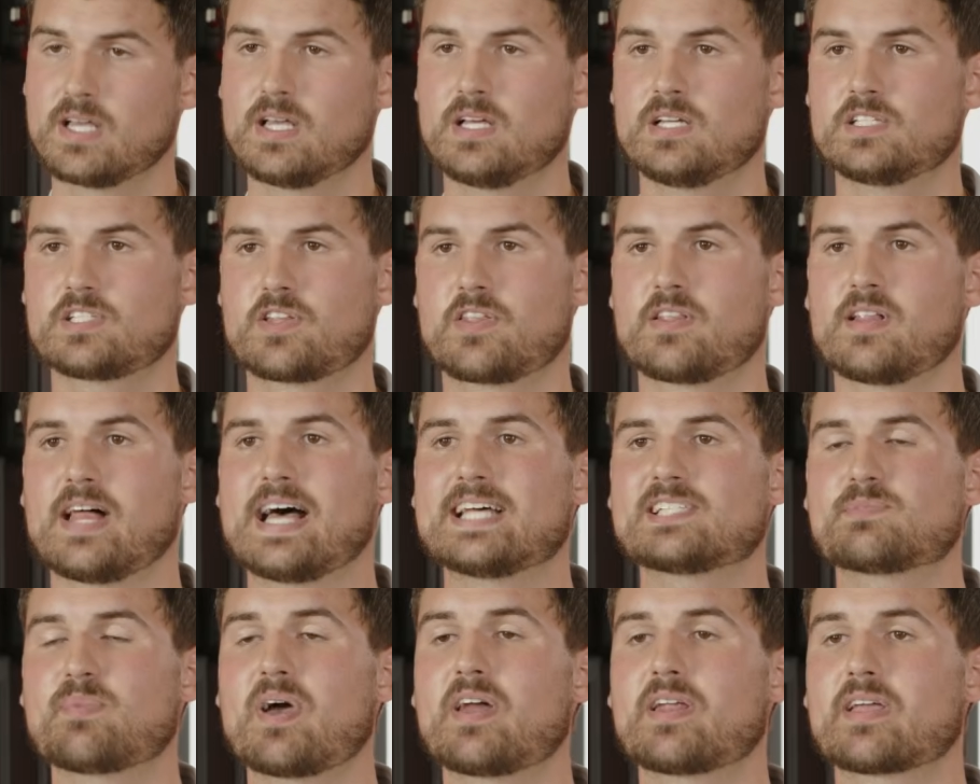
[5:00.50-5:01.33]
So the last
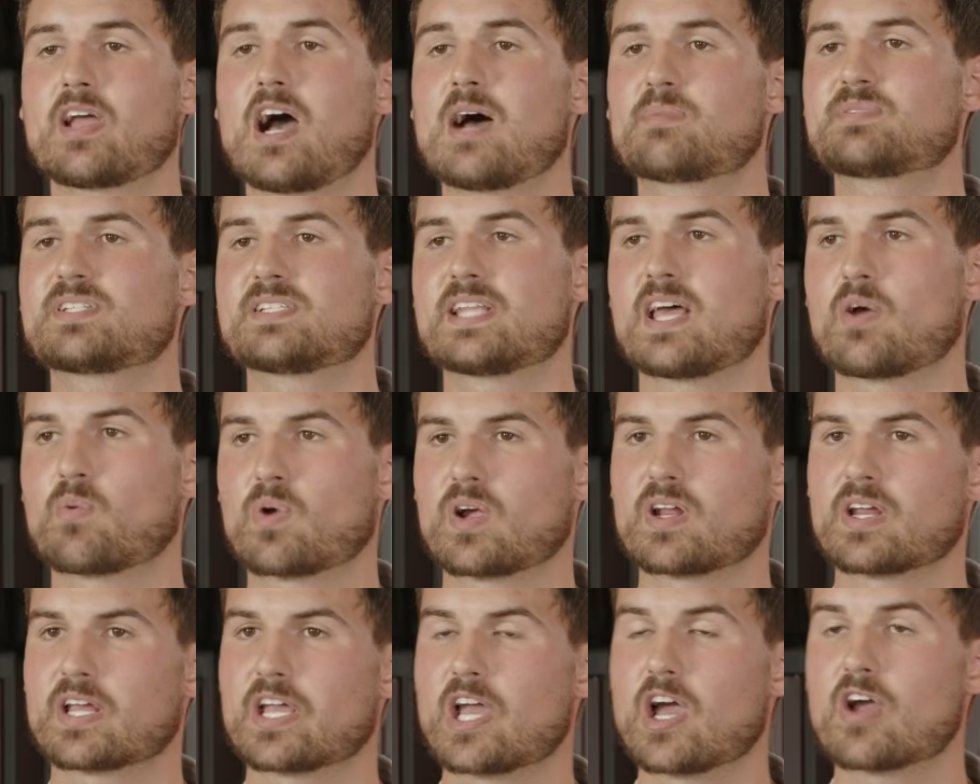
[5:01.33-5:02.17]
mounting option that we're going
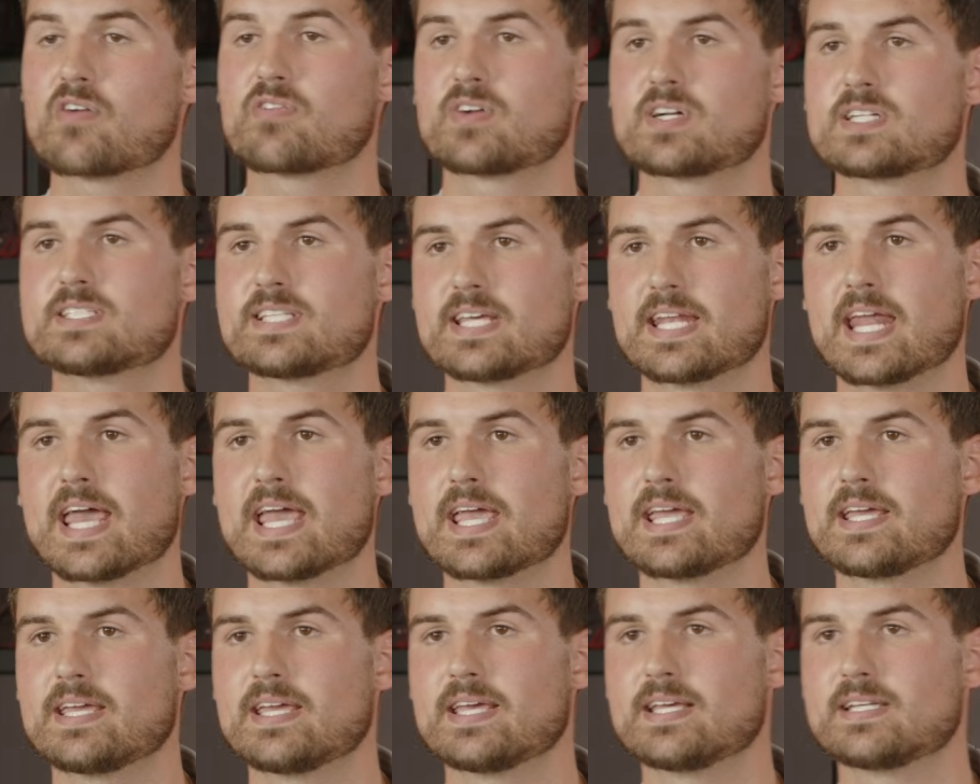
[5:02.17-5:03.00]
to go over
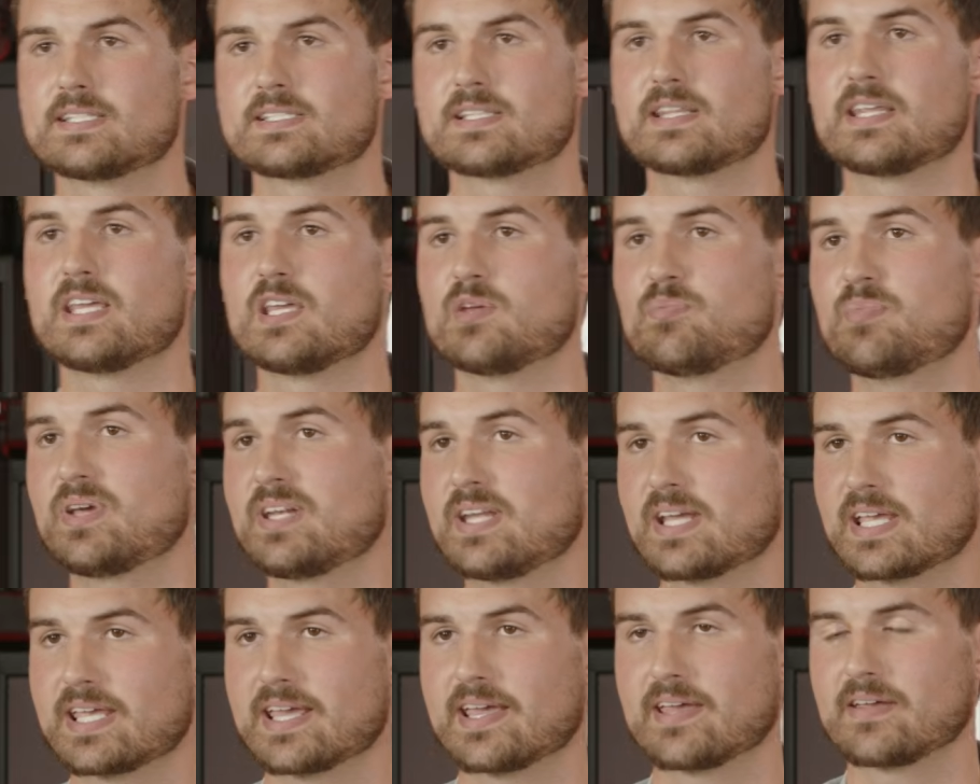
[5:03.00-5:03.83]
today is the
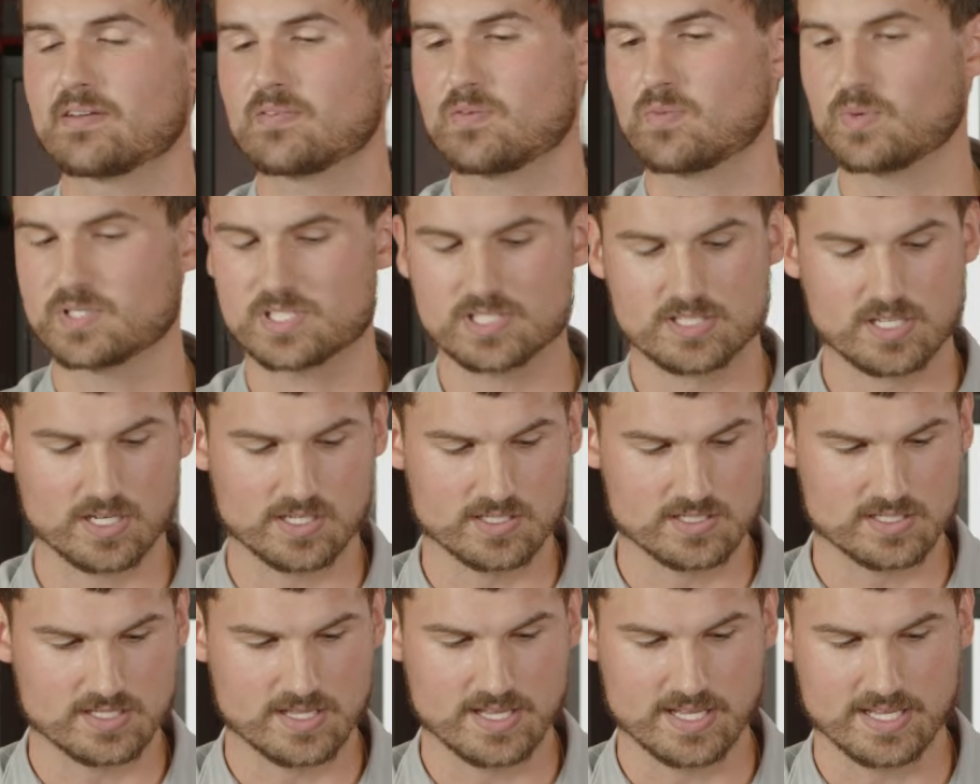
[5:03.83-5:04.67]
pendant kit, which turns
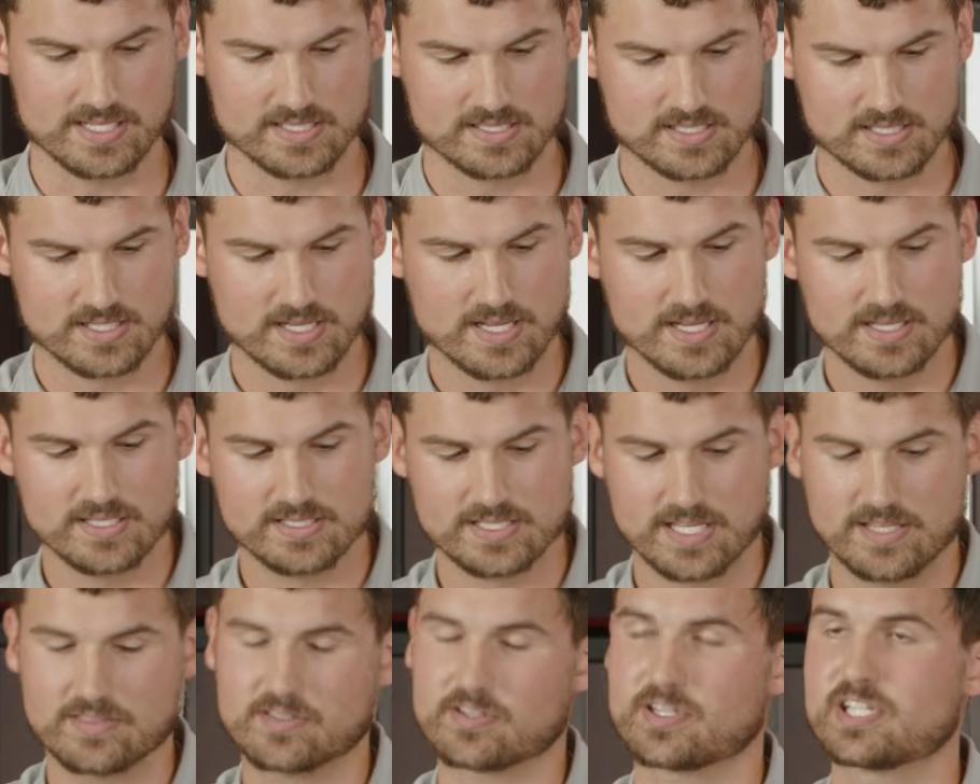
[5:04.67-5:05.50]
this
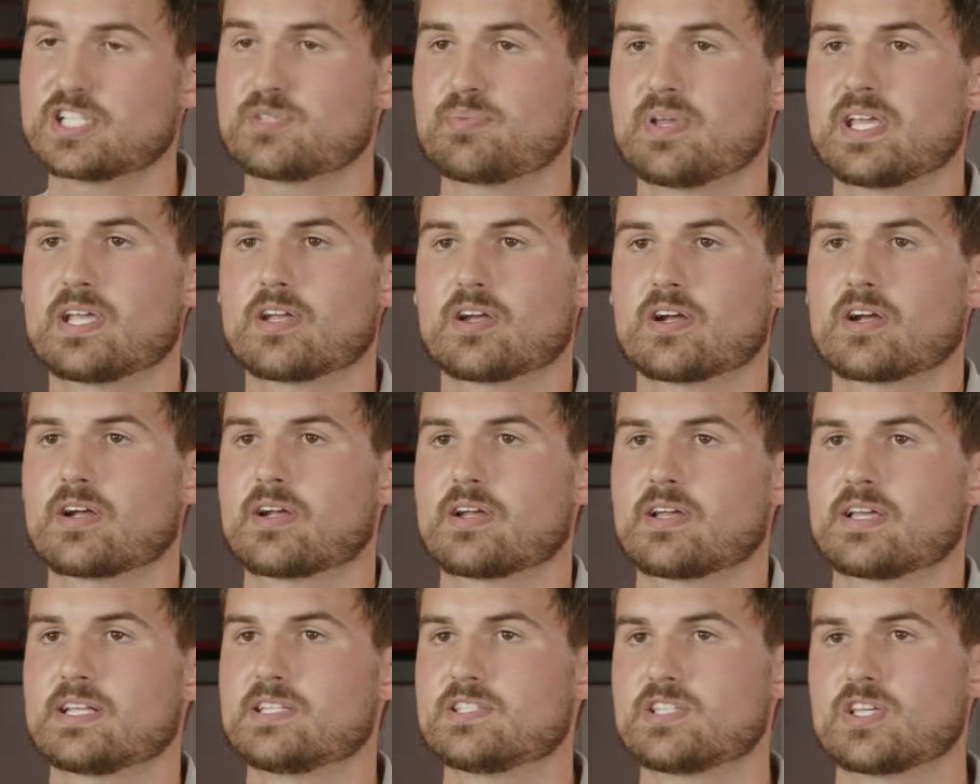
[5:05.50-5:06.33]
C3 speaker
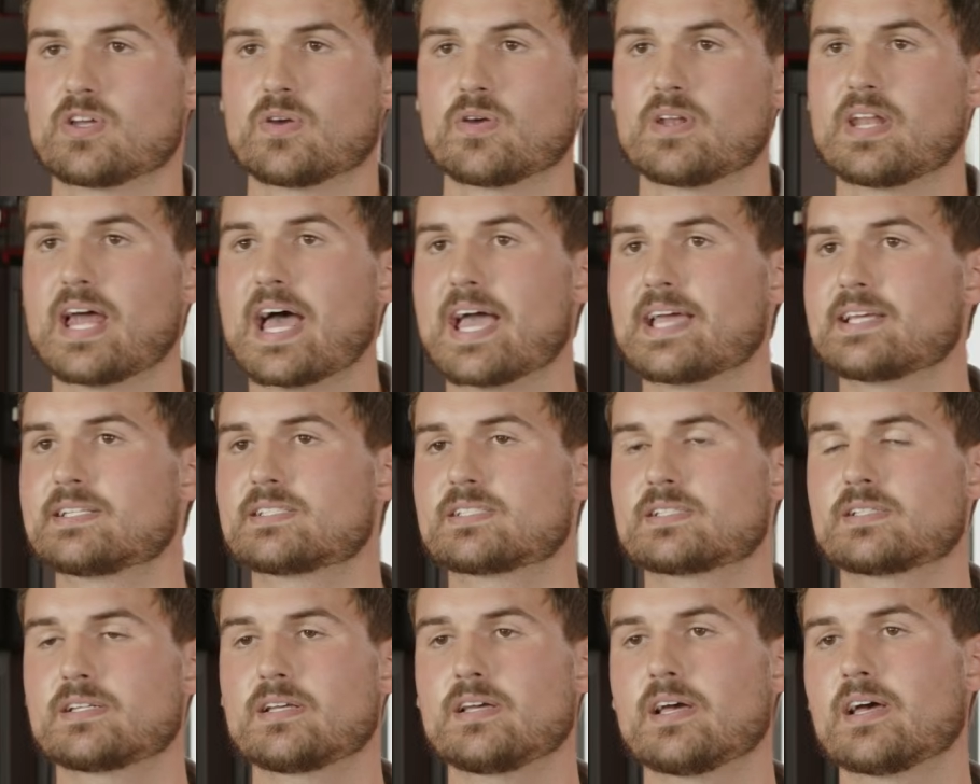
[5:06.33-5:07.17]
into a nice
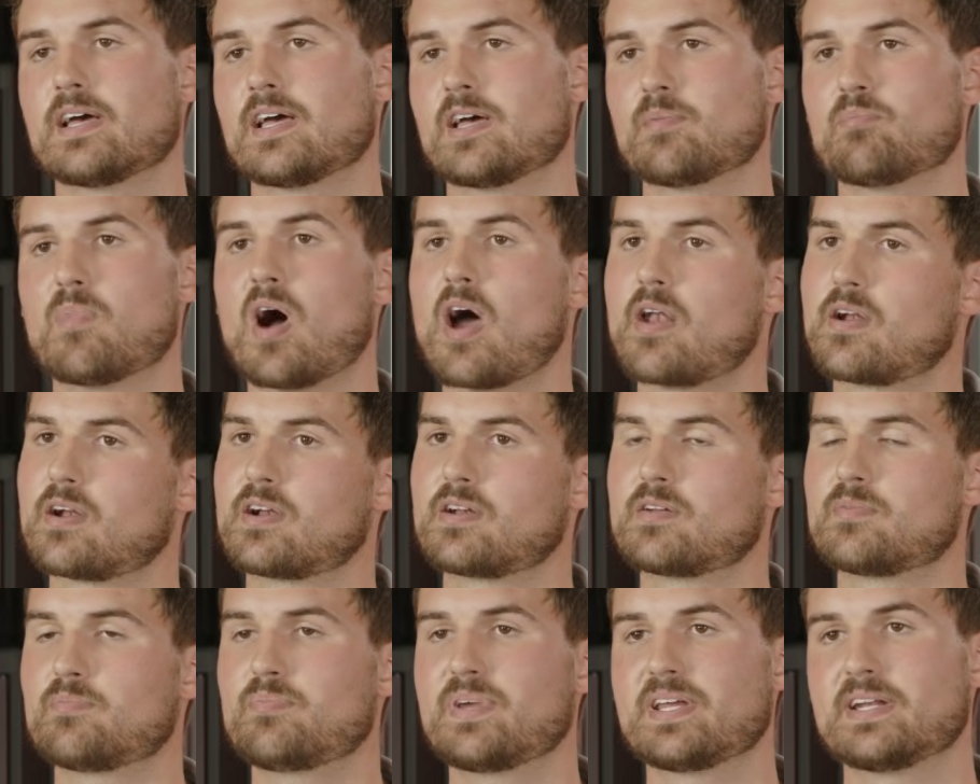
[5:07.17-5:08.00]
modern
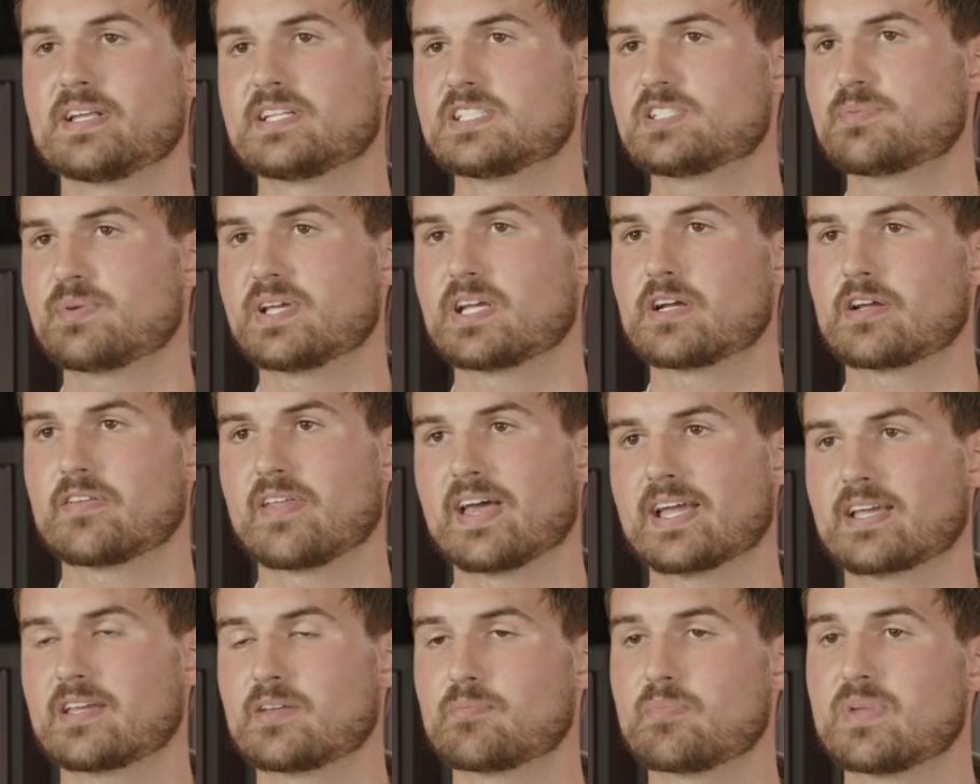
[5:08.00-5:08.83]
pendant speaker that
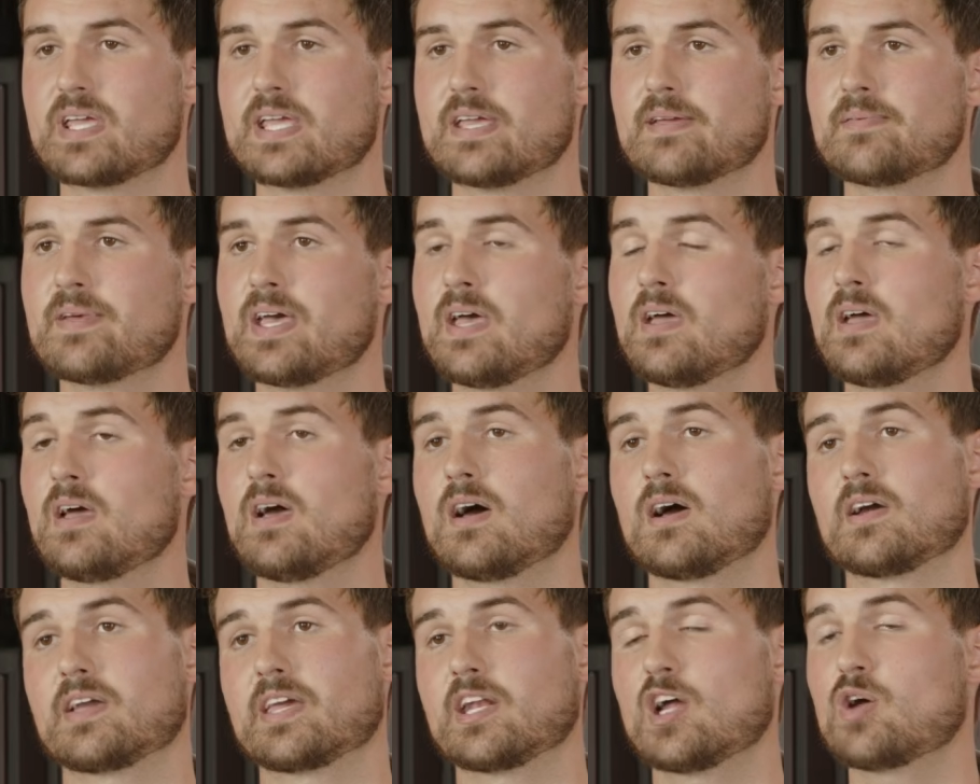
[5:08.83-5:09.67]
can be
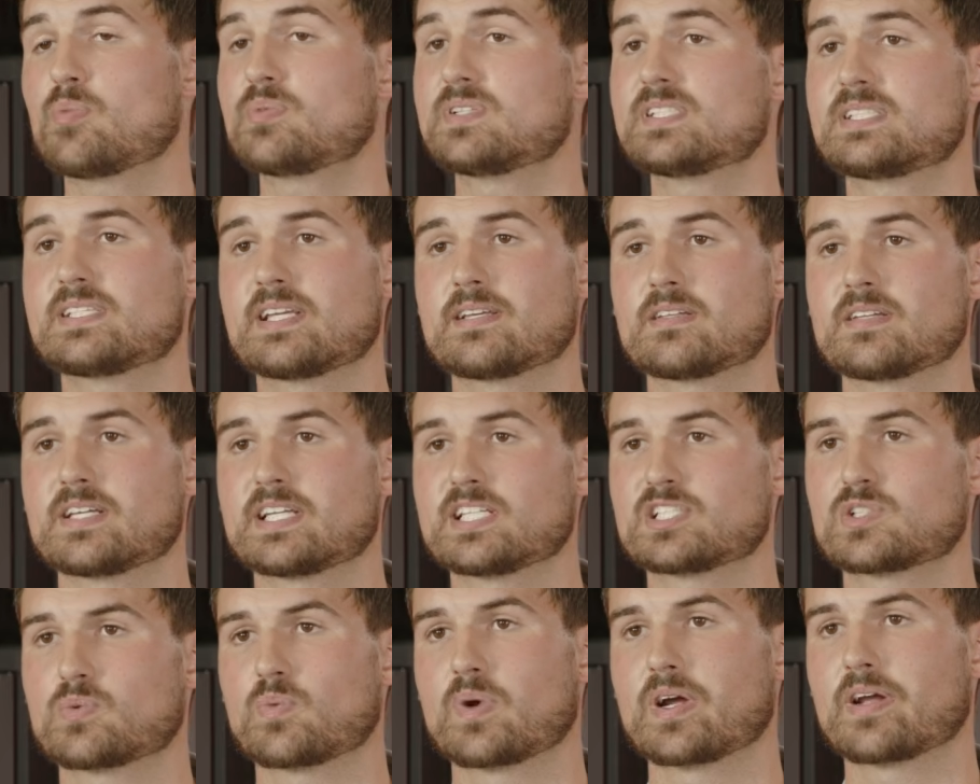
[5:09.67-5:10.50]
hung in open
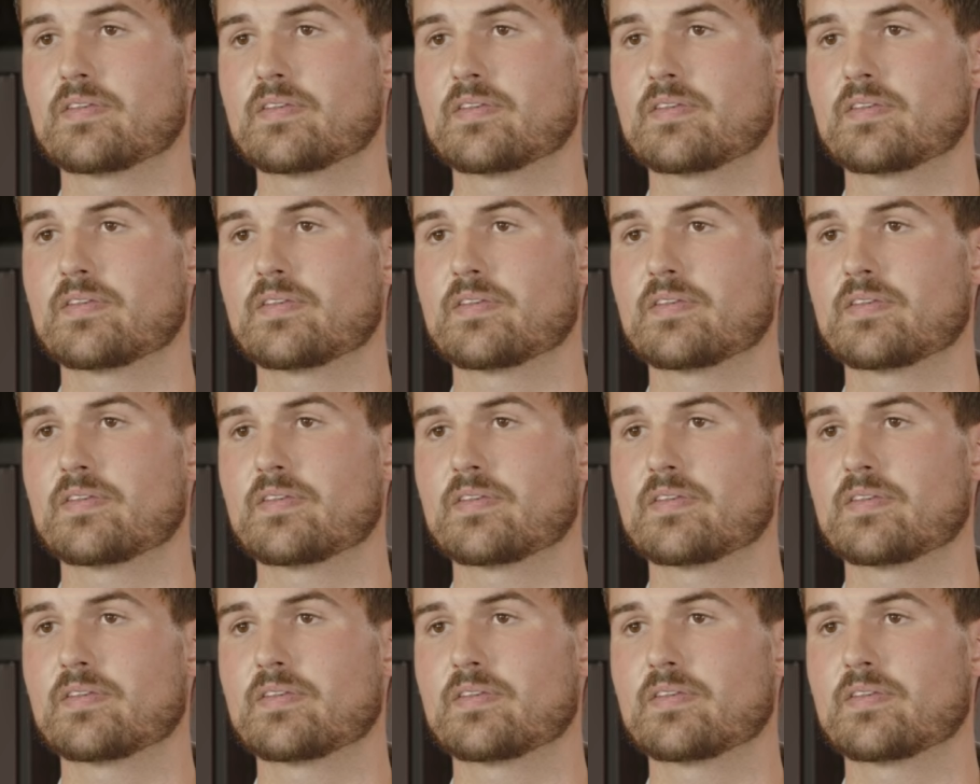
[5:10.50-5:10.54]
ceilings where